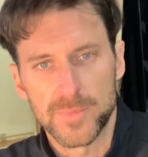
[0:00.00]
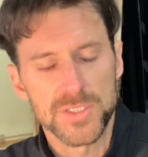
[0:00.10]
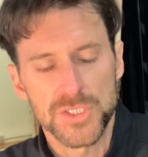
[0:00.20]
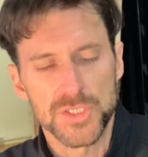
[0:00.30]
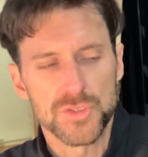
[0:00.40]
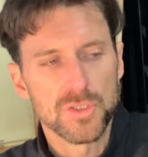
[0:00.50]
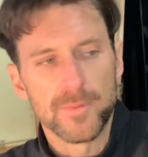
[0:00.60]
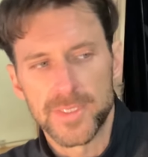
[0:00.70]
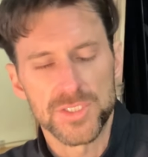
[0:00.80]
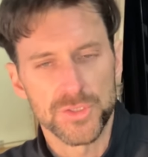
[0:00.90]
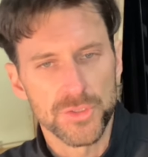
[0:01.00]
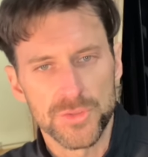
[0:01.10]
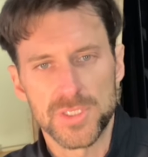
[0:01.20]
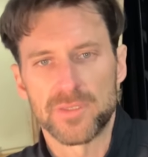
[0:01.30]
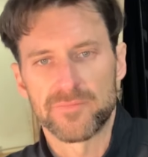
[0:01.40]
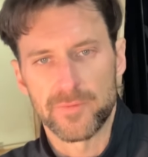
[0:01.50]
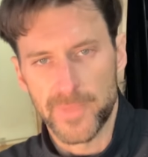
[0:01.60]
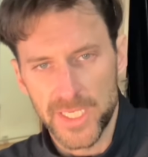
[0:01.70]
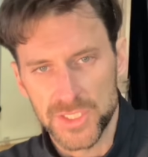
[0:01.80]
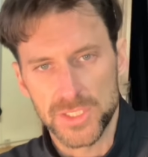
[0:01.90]
It's just too much news and
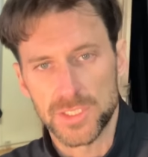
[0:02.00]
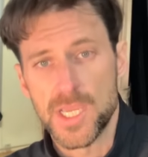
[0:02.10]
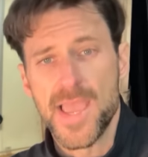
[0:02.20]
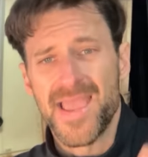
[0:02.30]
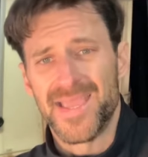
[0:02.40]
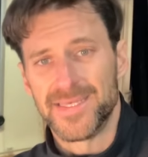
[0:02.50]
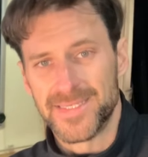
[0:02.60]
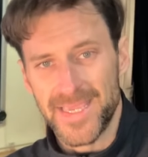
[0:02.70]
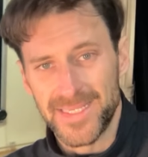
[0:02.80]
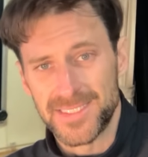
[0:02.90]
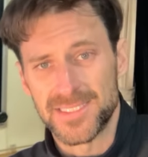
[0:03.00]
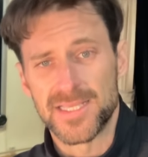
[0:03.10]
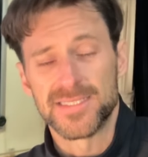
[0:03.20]
information and dates